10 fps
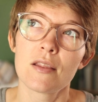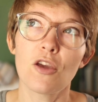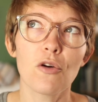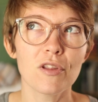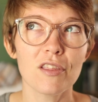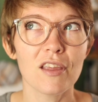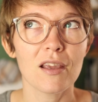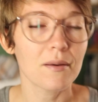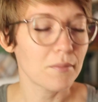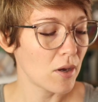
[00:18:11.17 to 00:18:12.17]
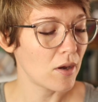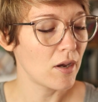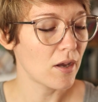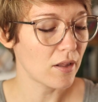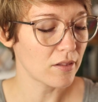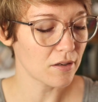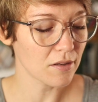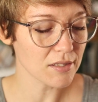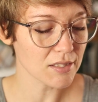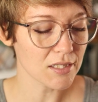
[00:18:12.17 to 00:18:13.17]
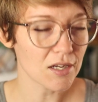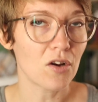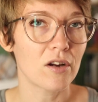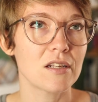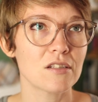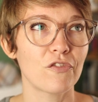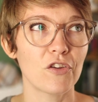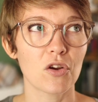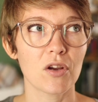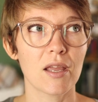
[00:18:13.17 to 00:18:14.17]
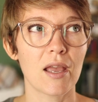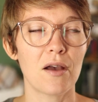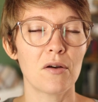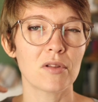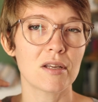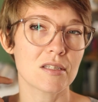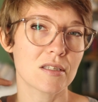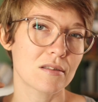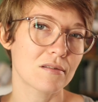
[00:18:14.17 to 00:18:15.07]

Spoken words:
The only thing I'm a little hesitant on is figuring out like